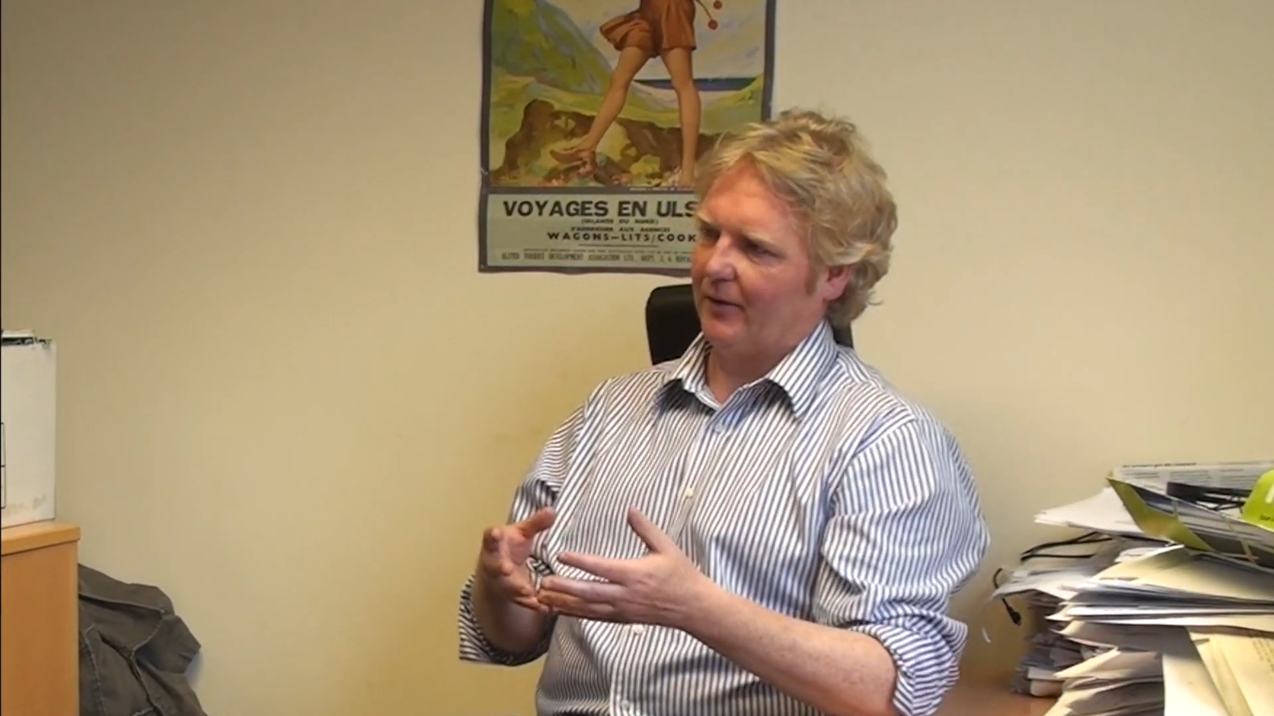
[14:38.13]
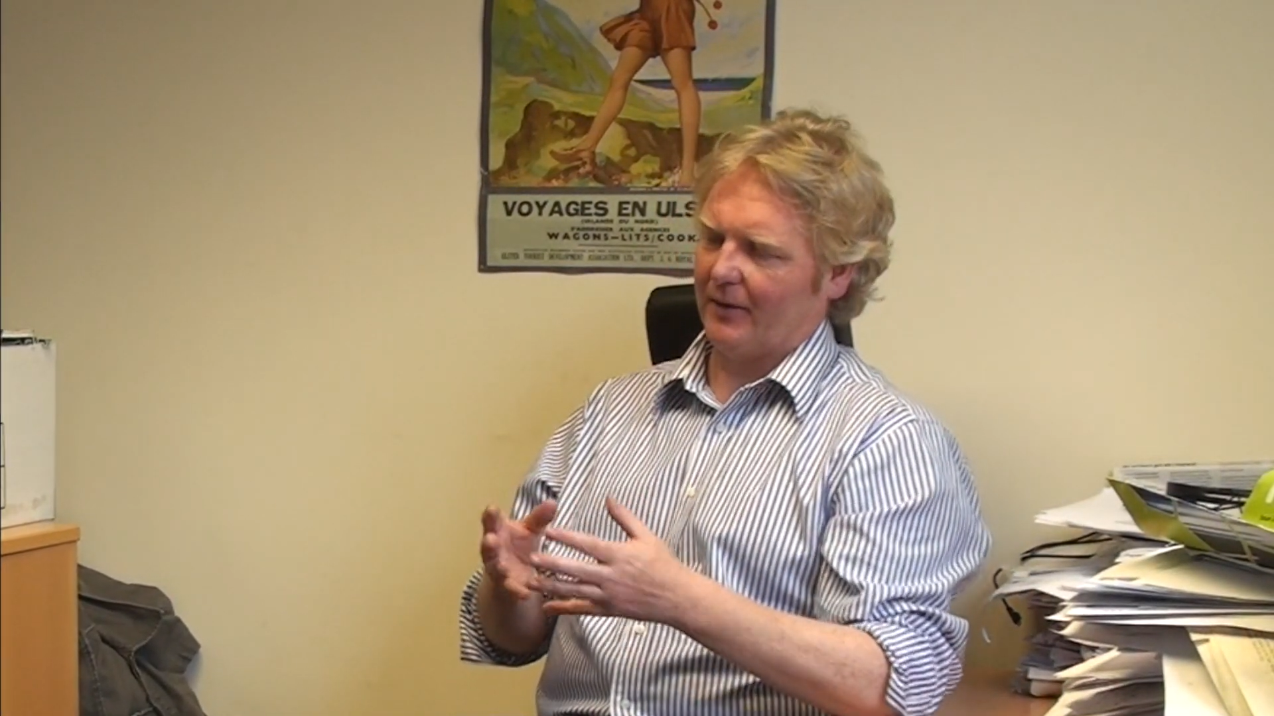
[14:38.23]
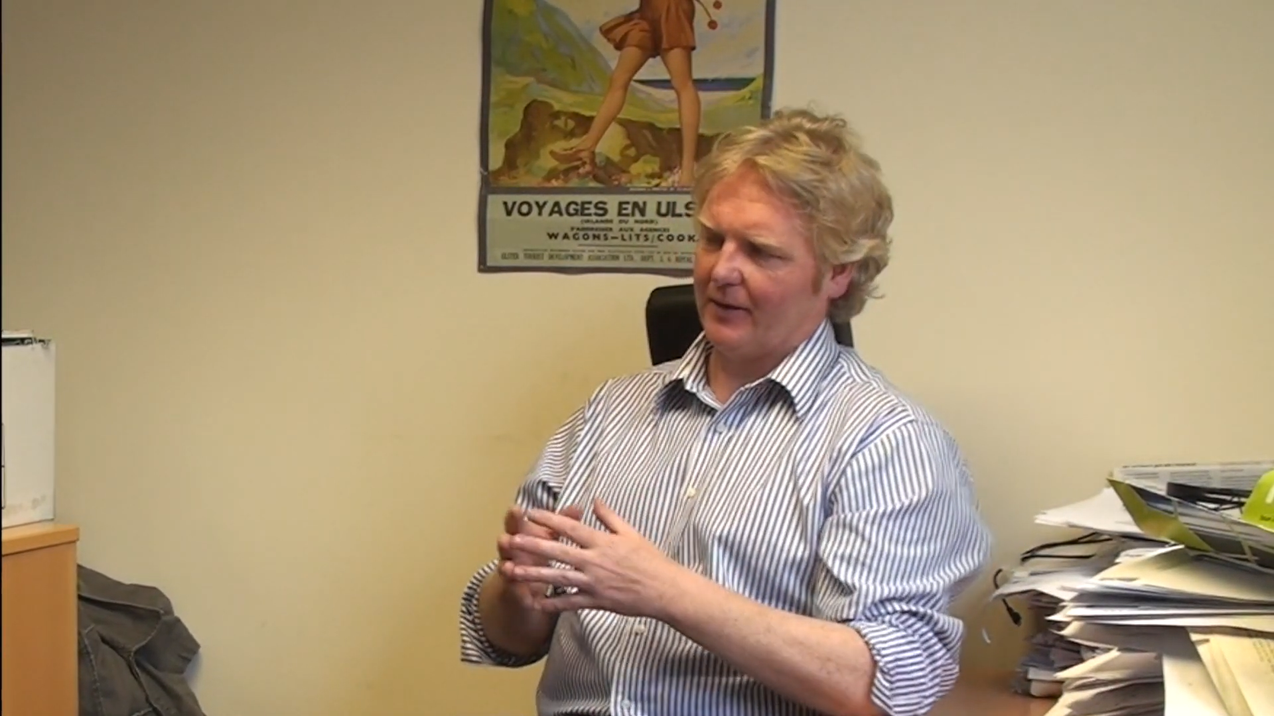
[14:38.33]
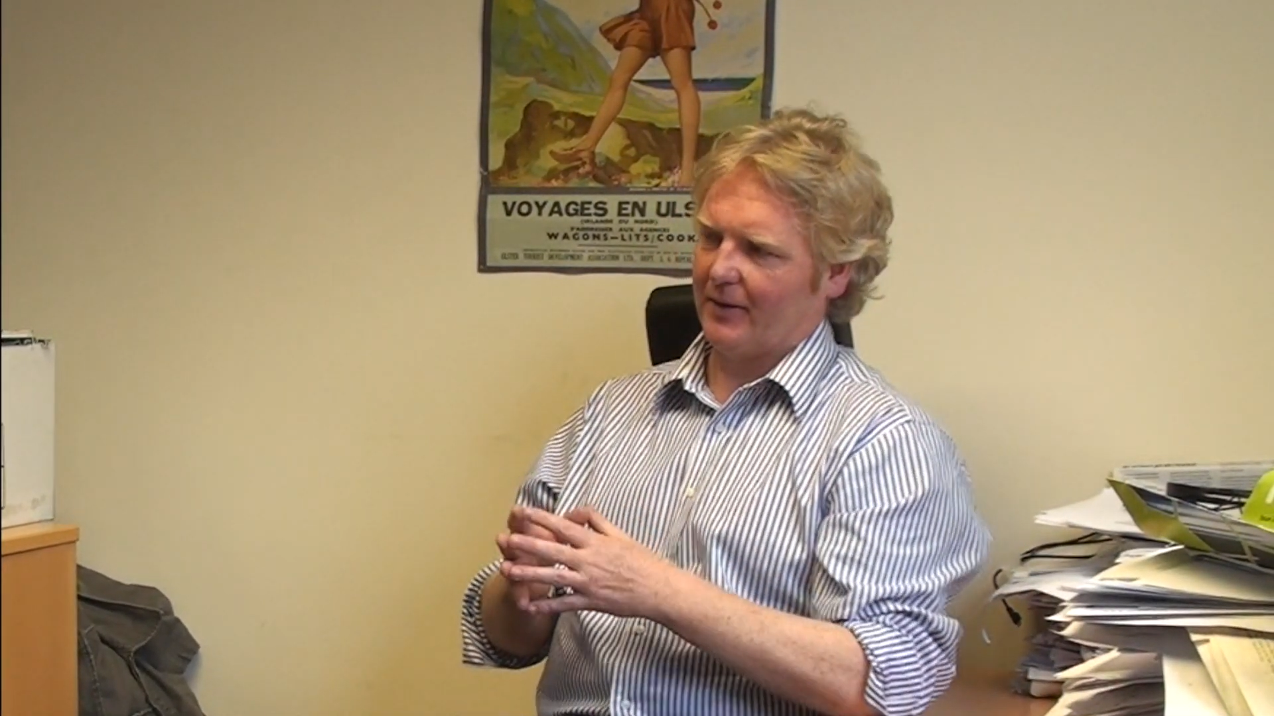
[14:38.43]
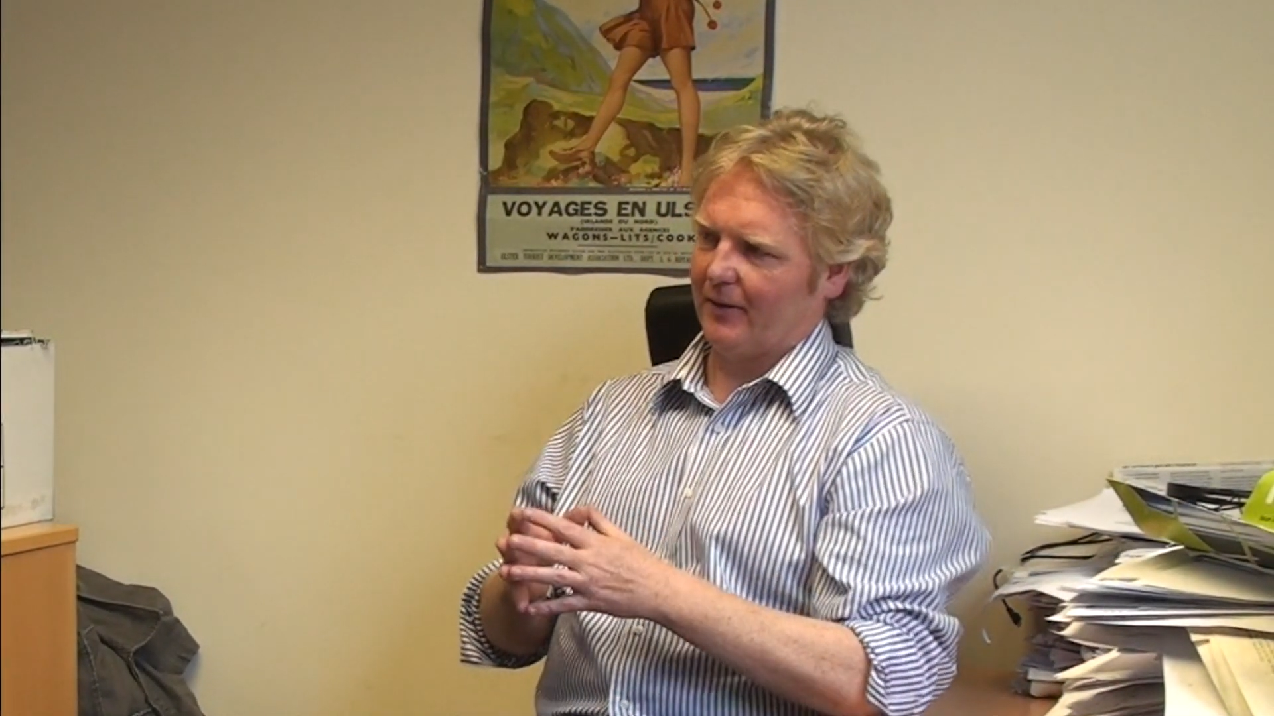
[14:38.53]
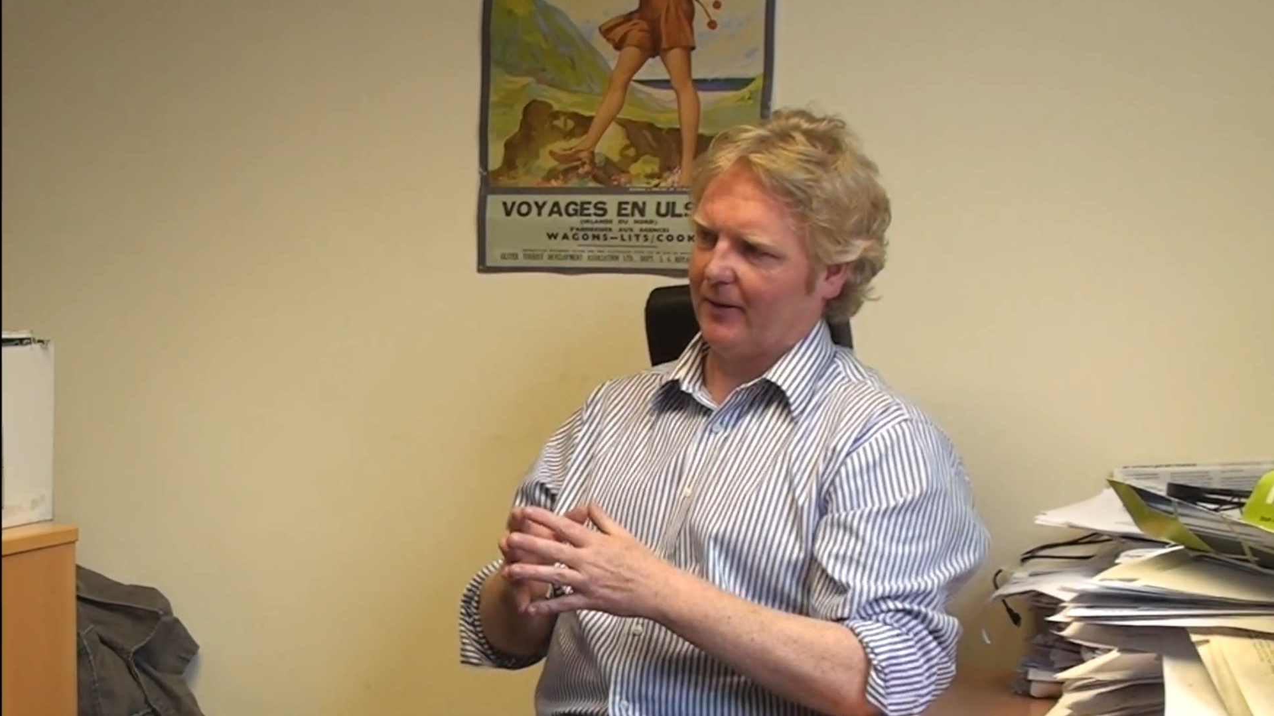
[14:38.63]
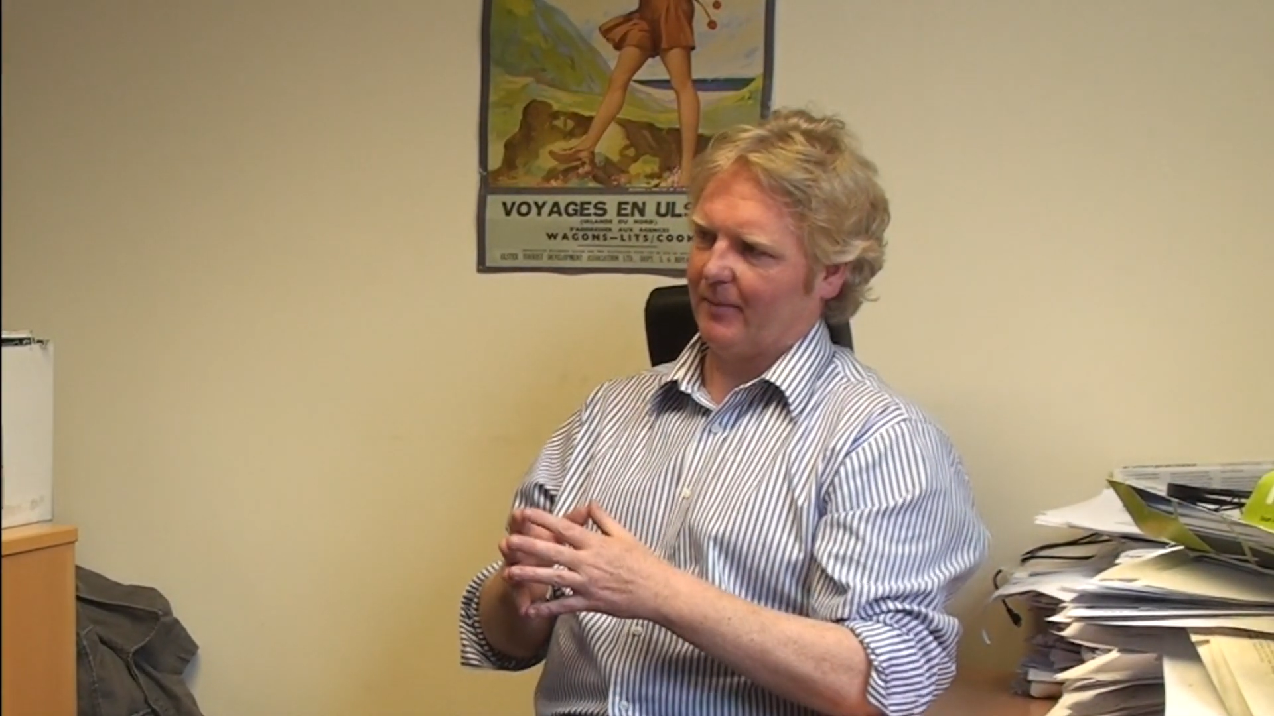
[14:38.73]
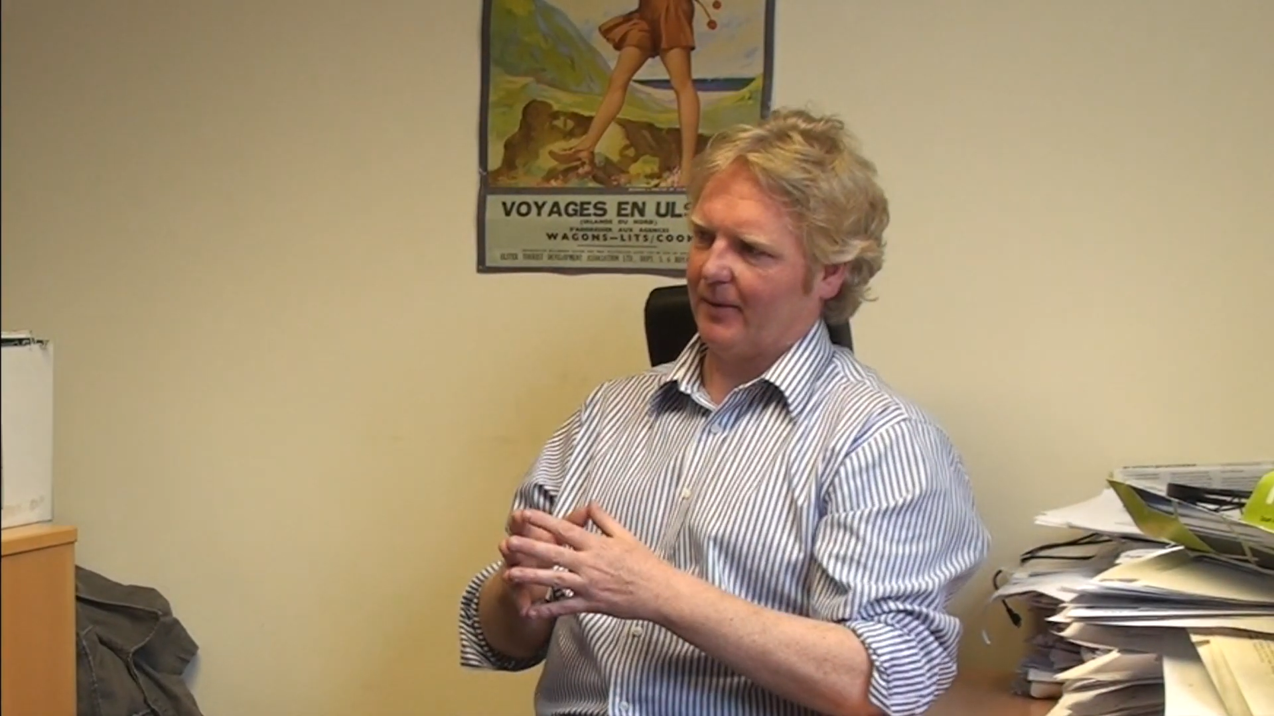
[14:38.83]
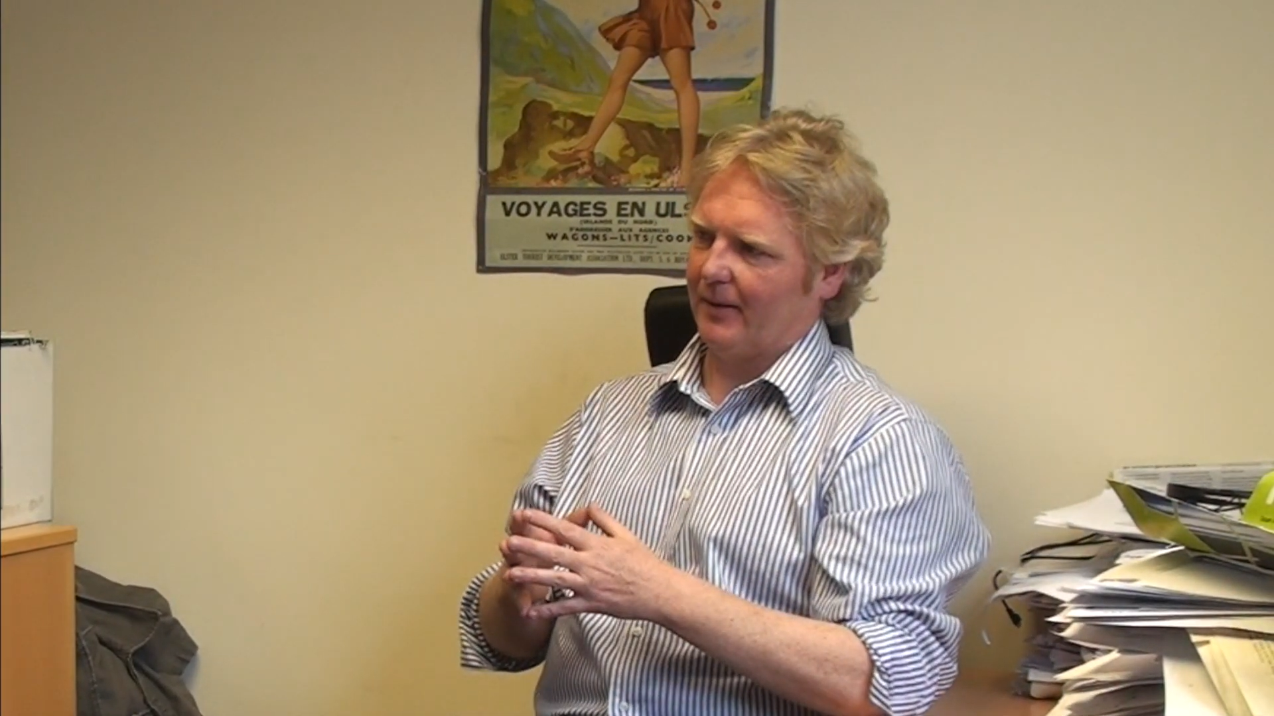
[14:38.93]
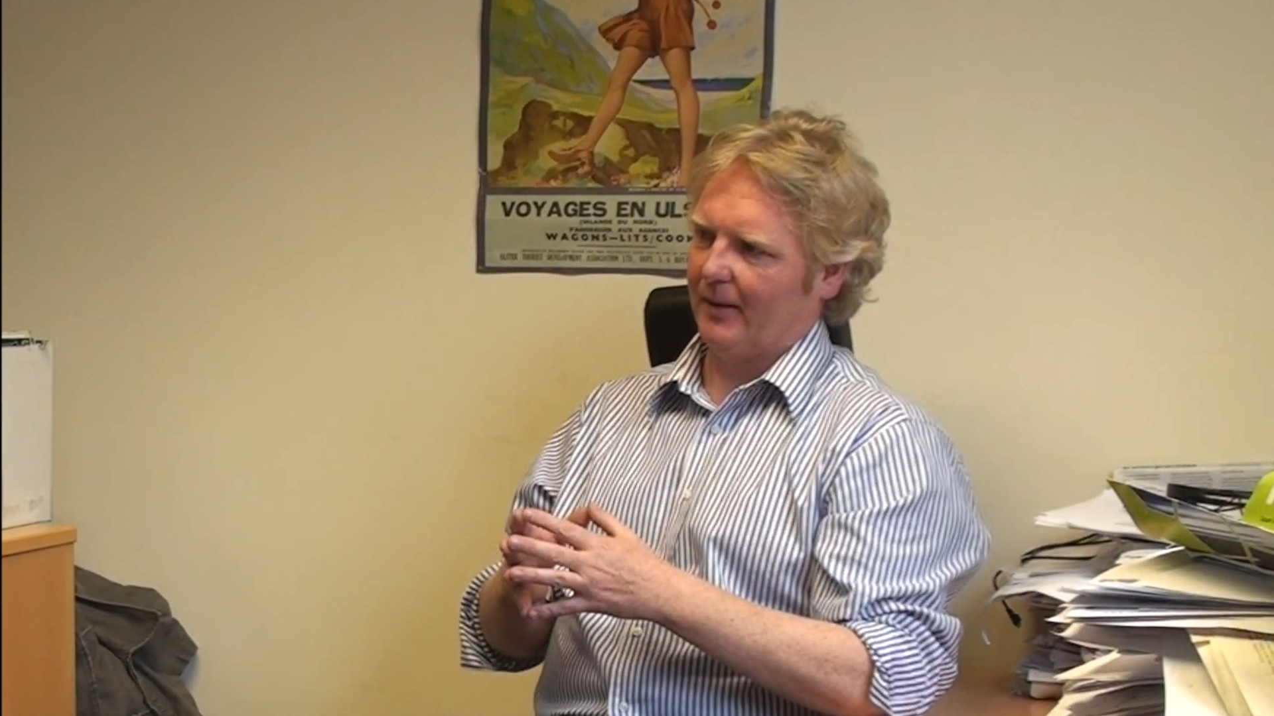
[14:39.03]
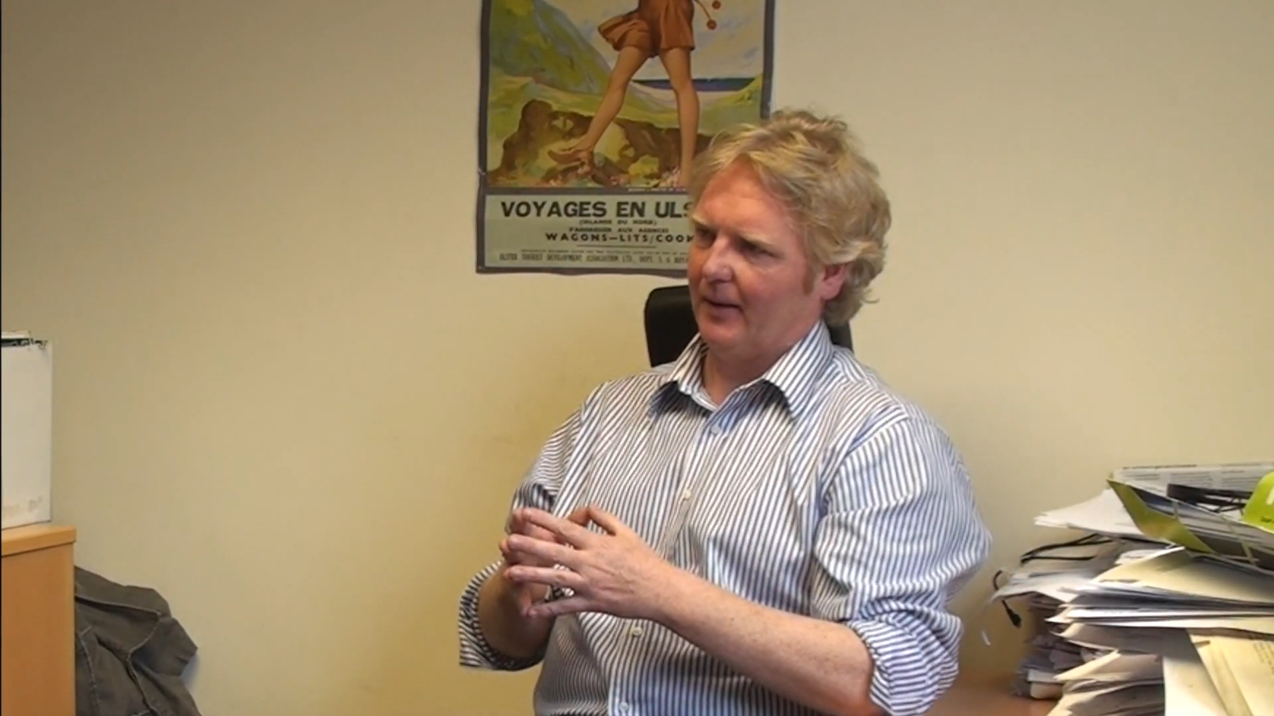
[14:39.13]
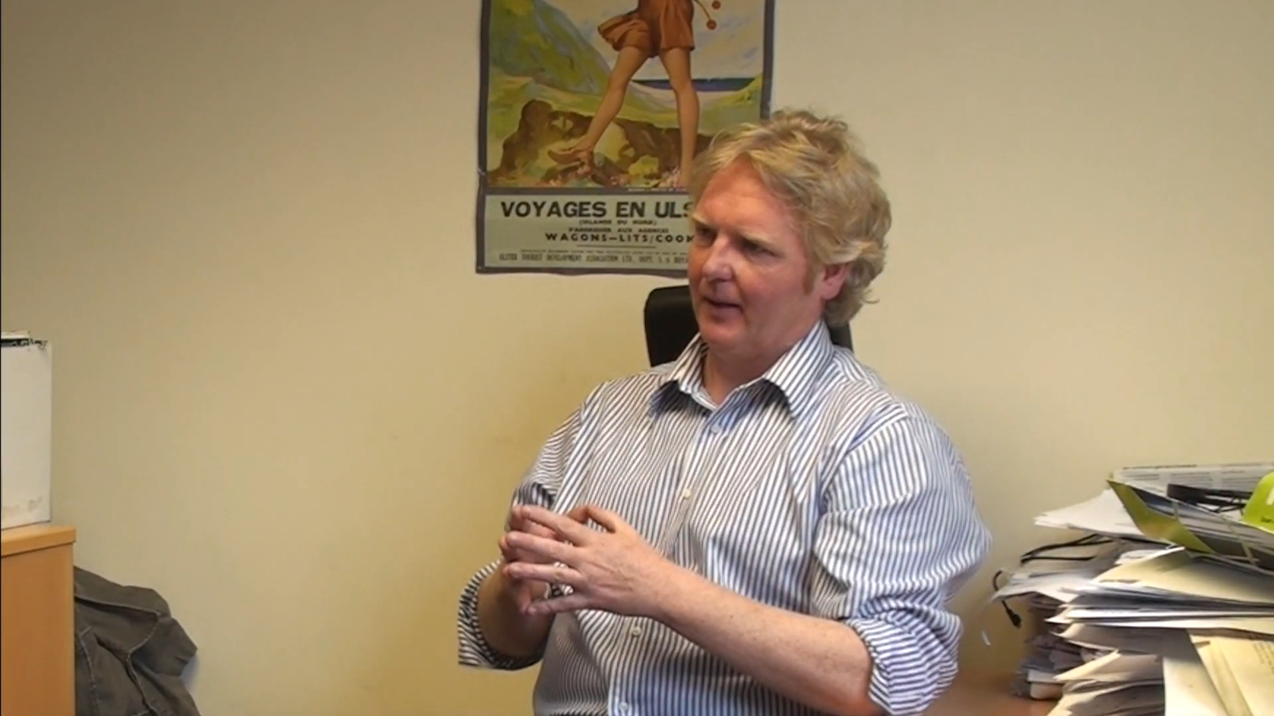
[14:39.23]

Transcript: who are concerned about